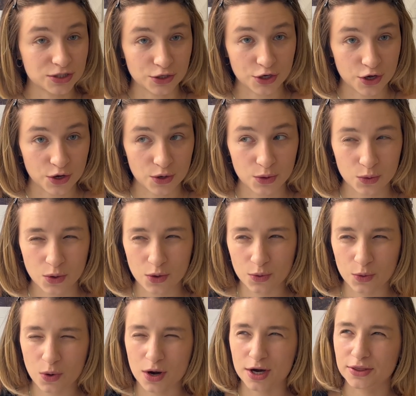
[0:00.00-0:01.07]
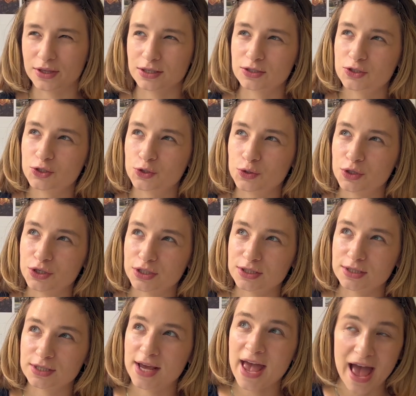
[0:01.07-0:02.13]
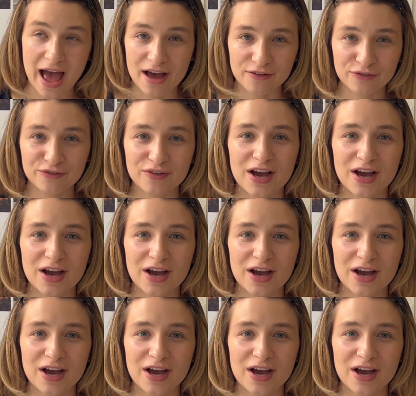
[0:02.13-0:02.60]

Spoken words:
ago, or I think it's 2 years and a half,